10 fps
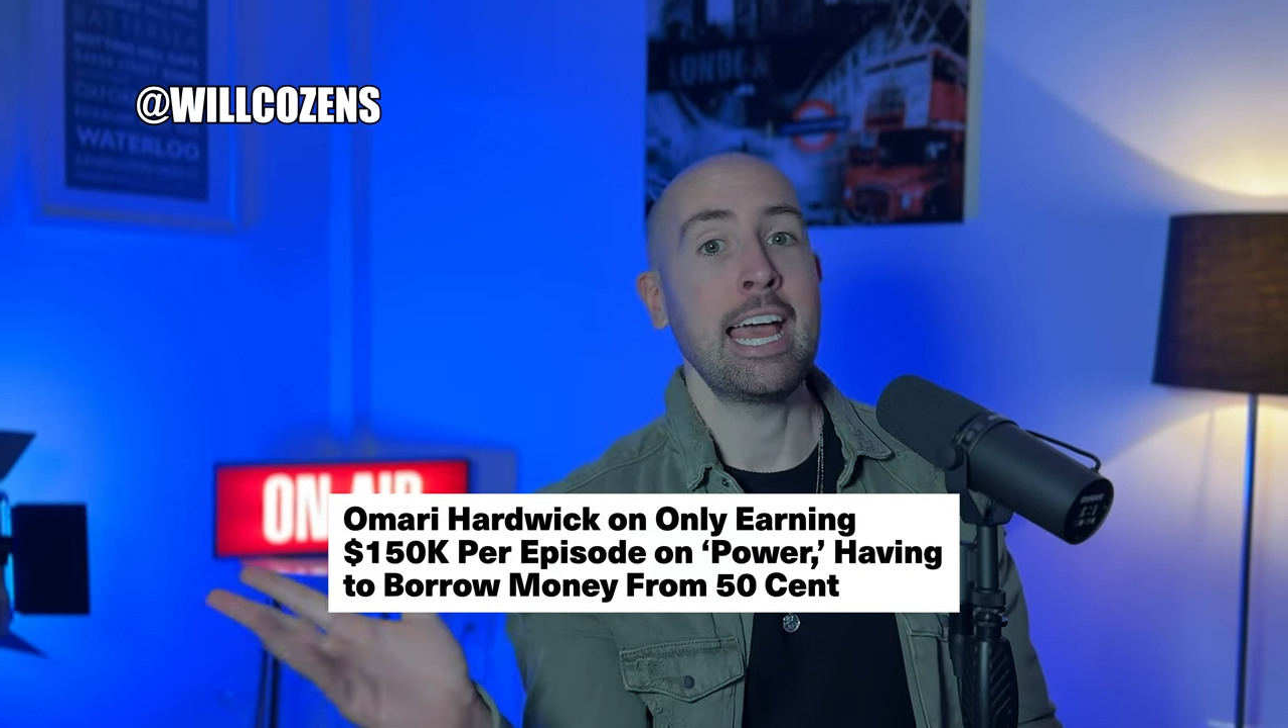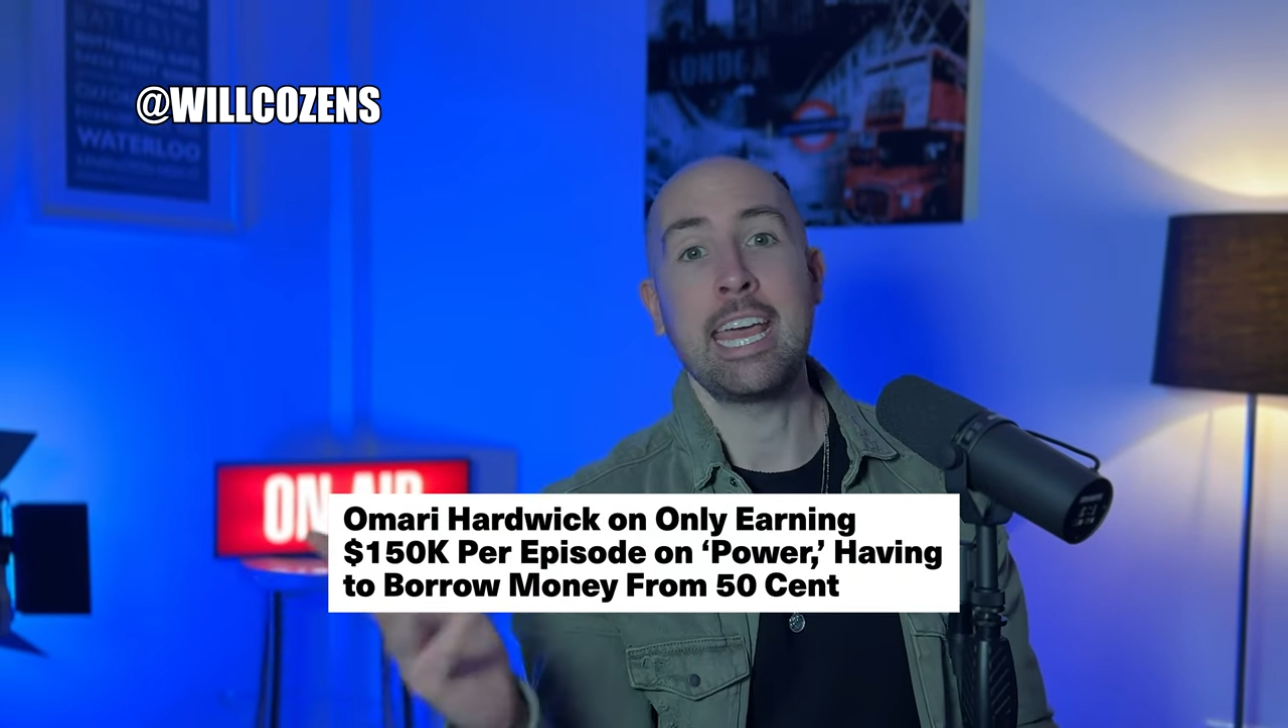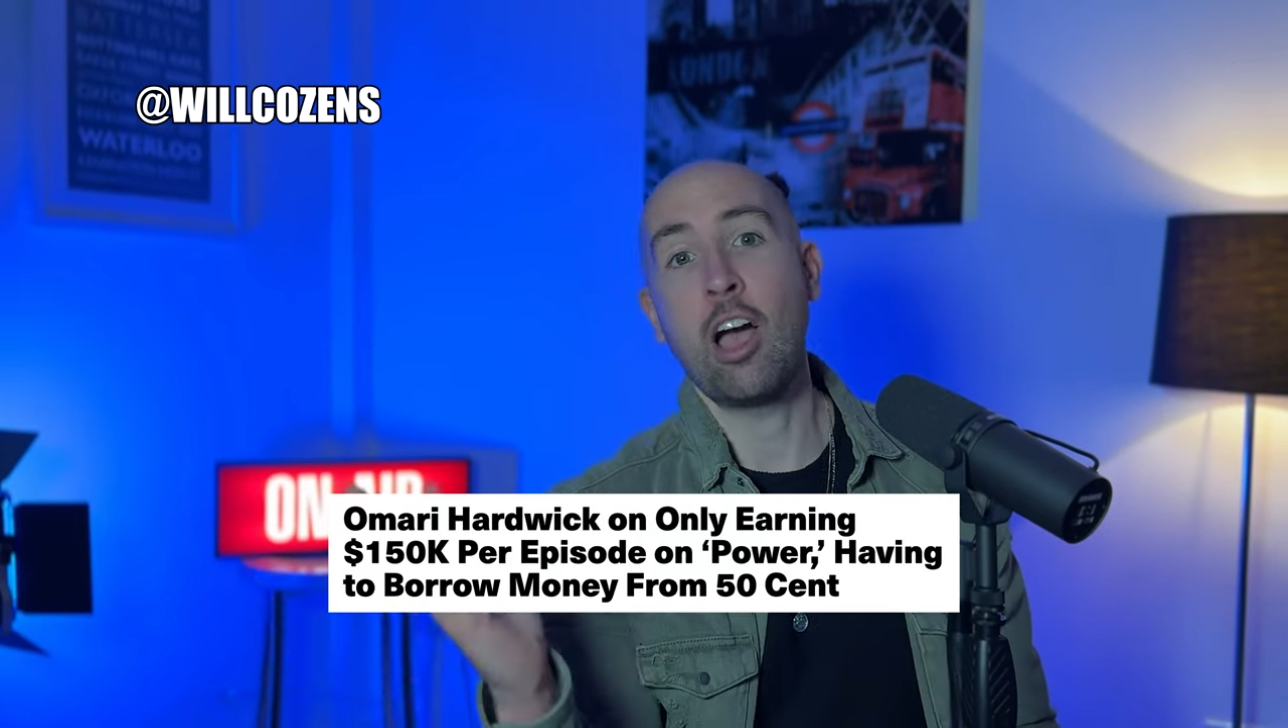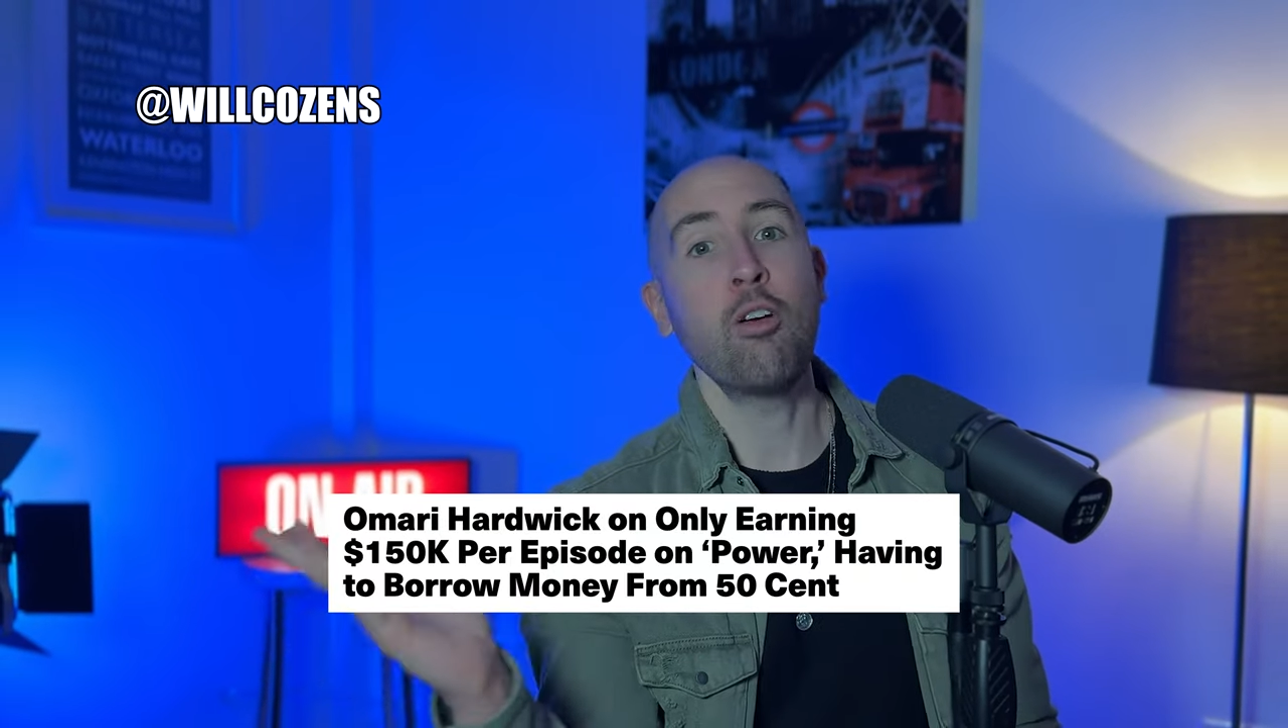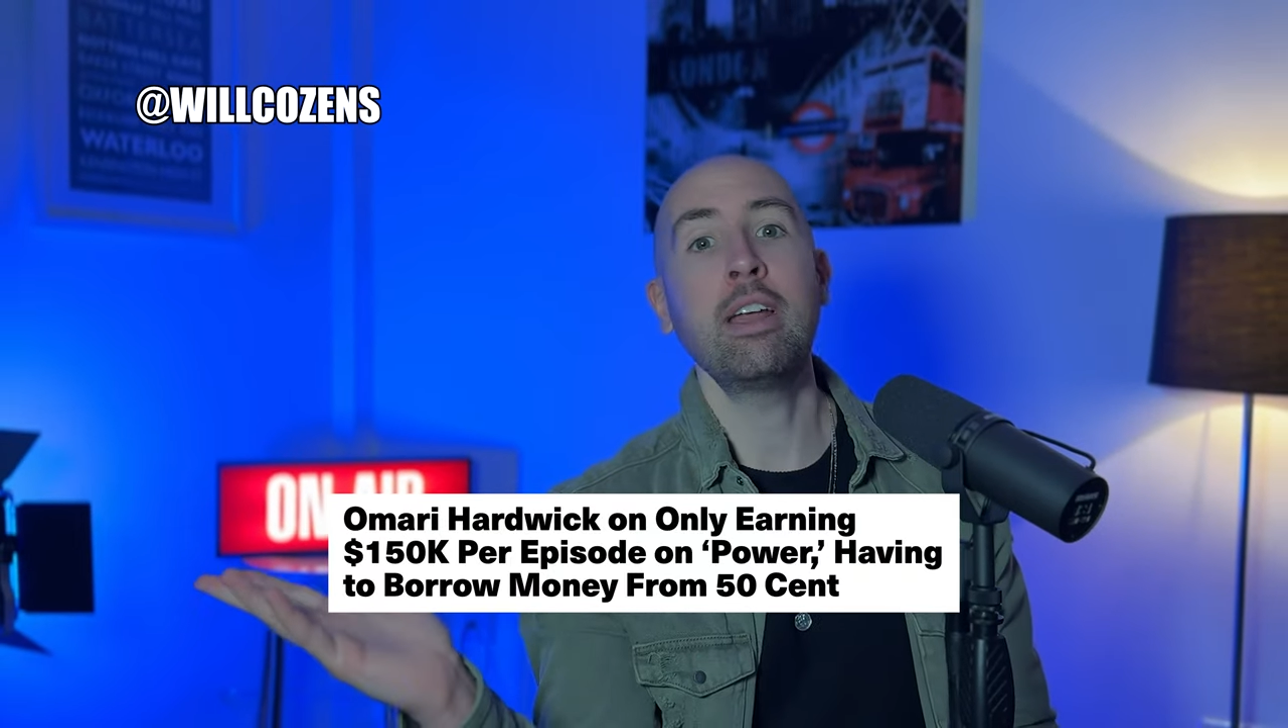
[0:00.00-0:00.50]

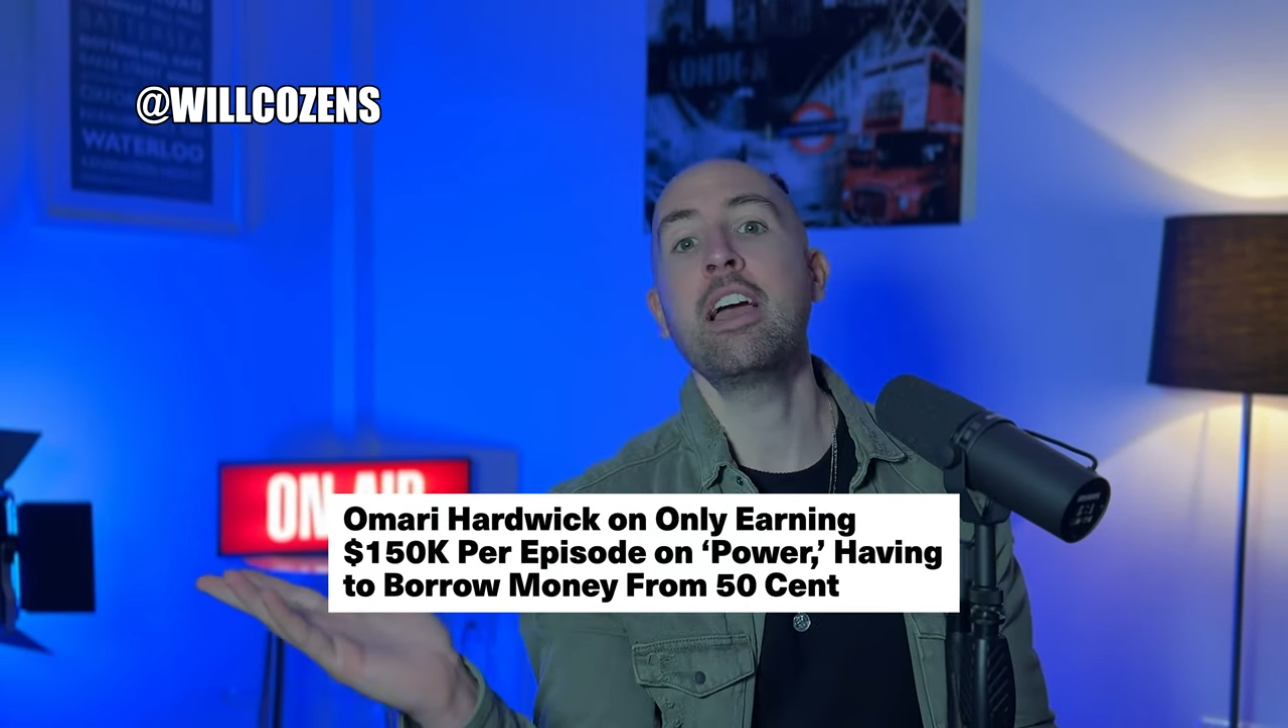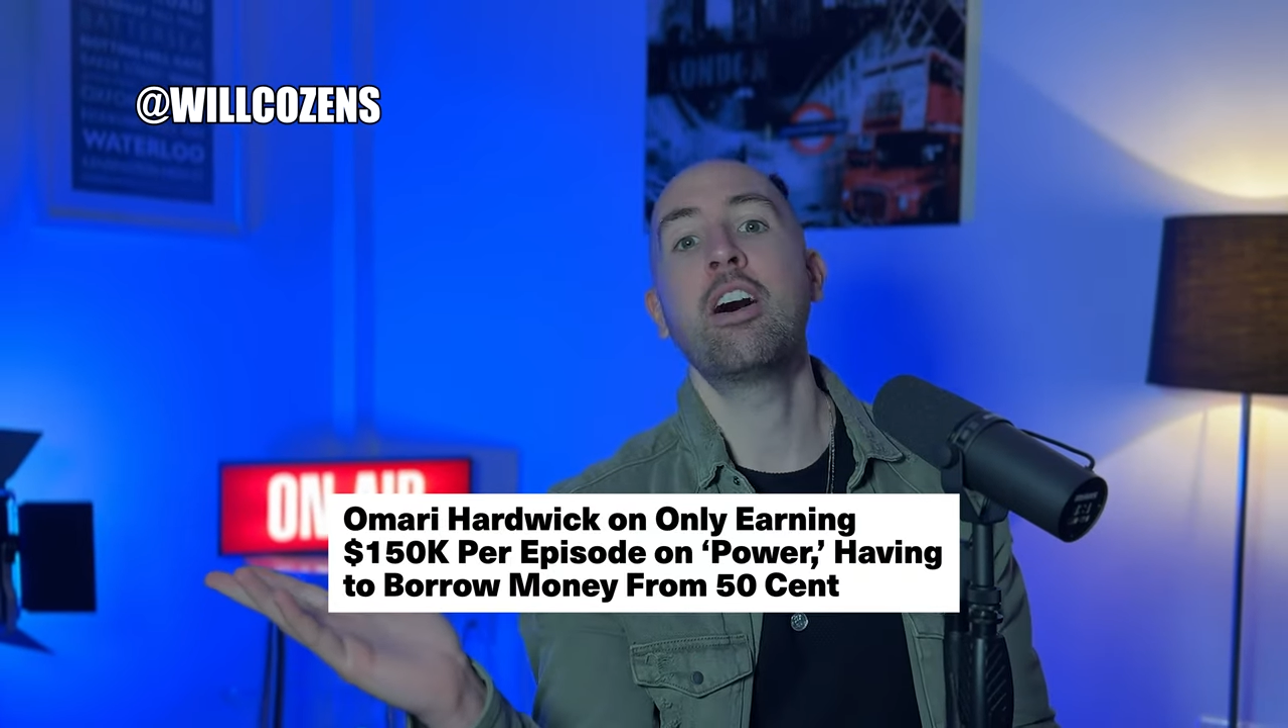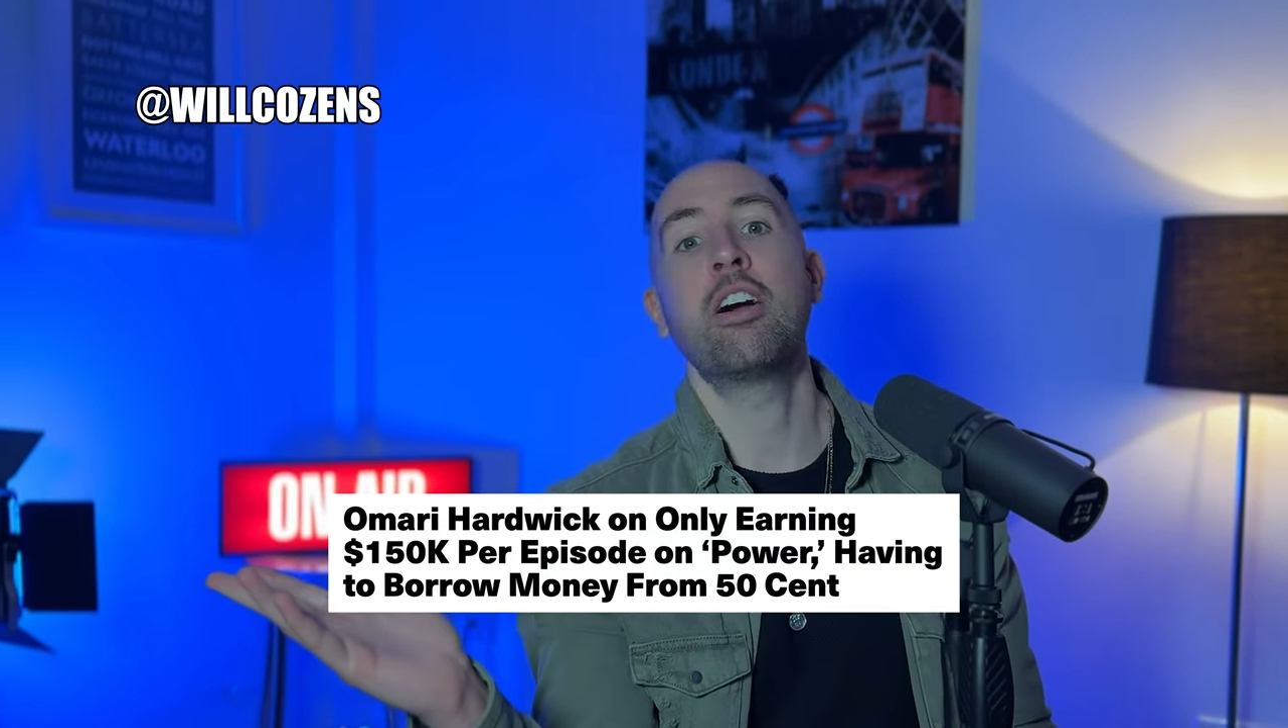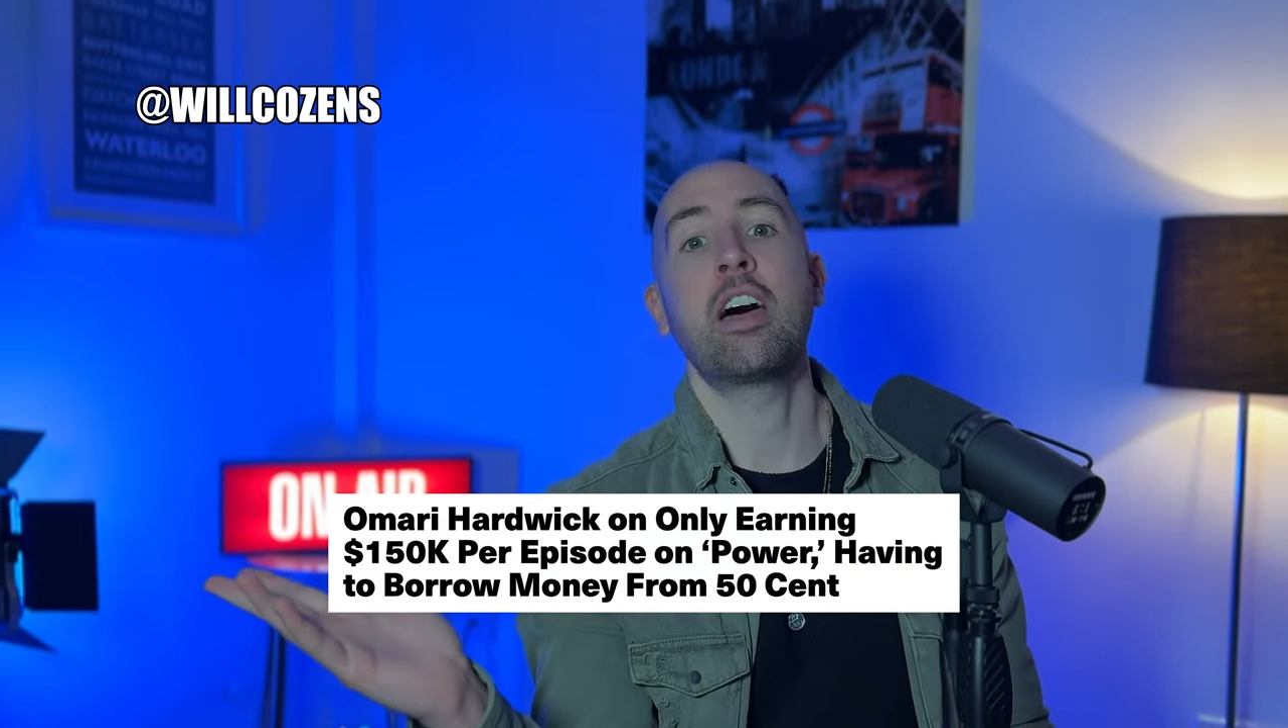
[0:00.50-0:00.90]
he only earned